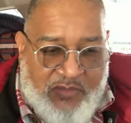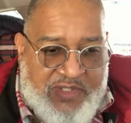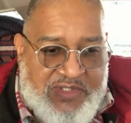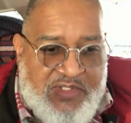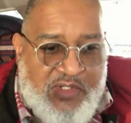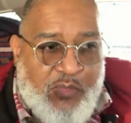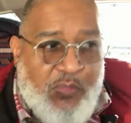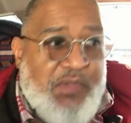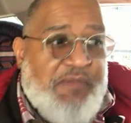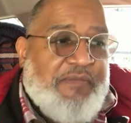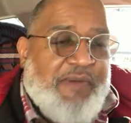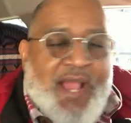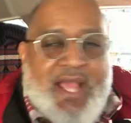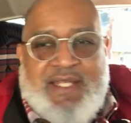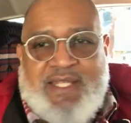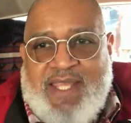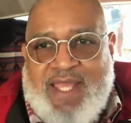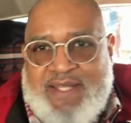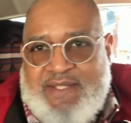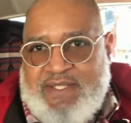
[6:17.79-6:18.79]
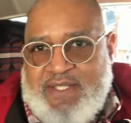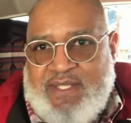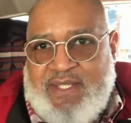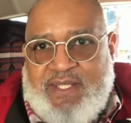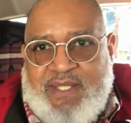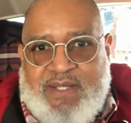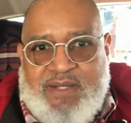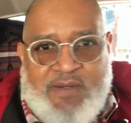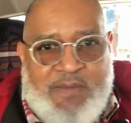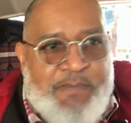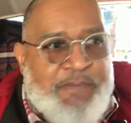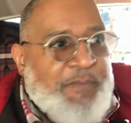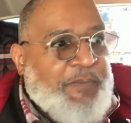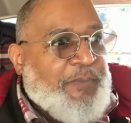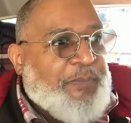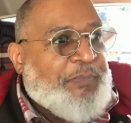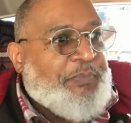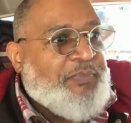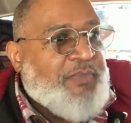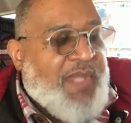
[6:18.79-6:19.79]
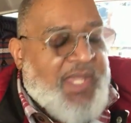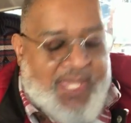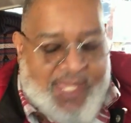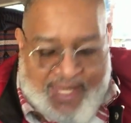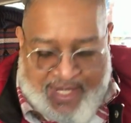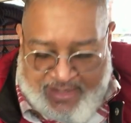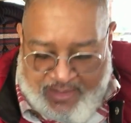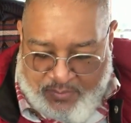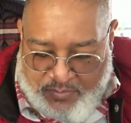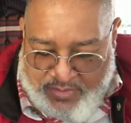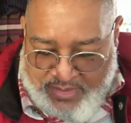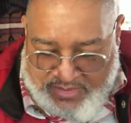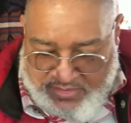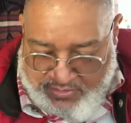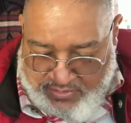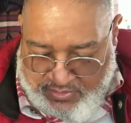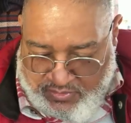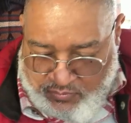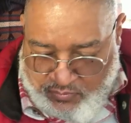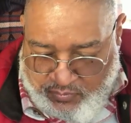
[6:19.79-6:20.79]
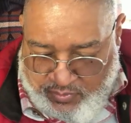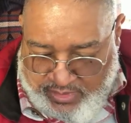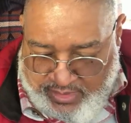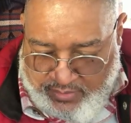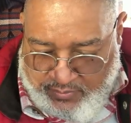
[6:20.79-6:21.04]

So we finally got to get here, and the pretzel is really